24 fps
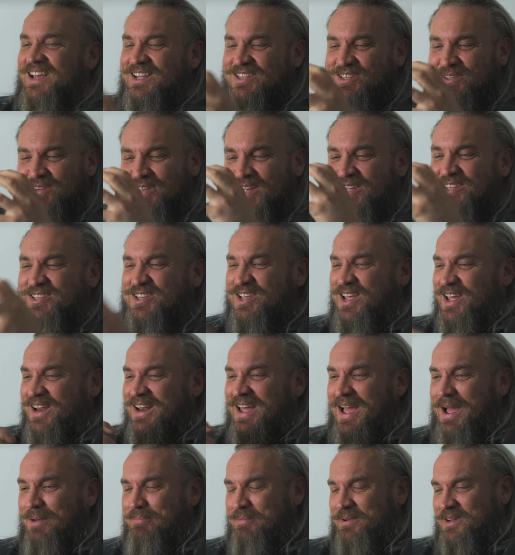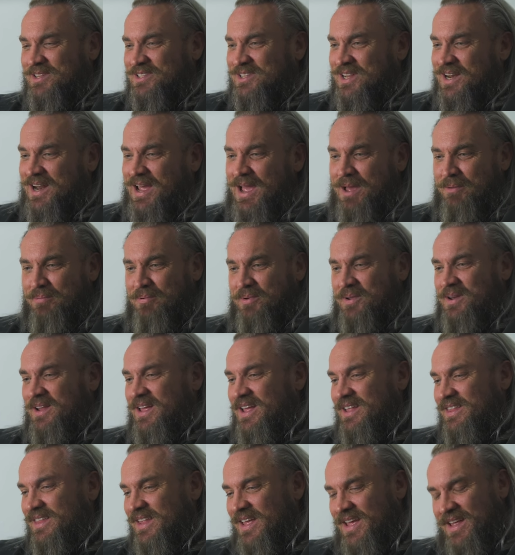It's it's gonna happen. It's gonna happen.
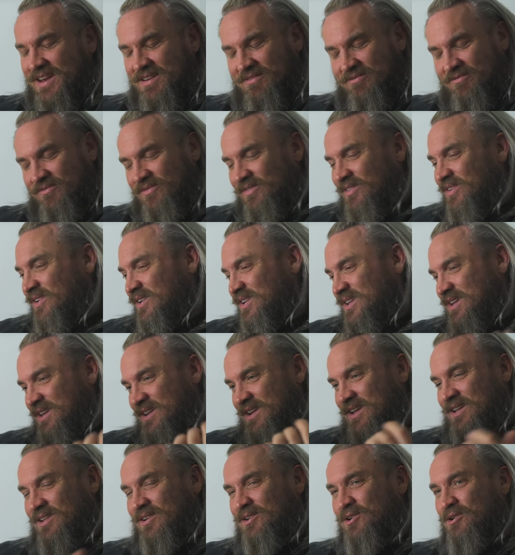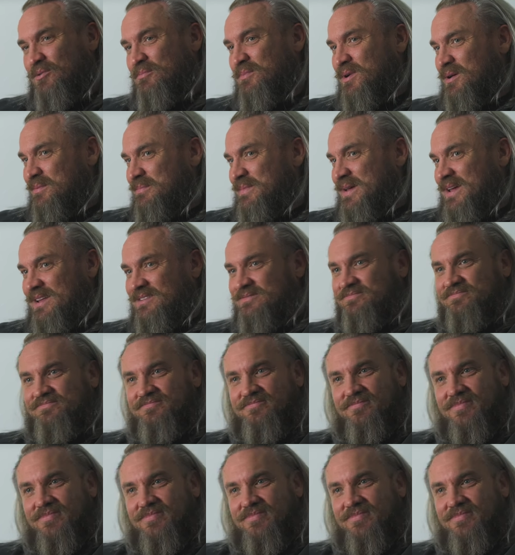And then fucking hell, come on, man.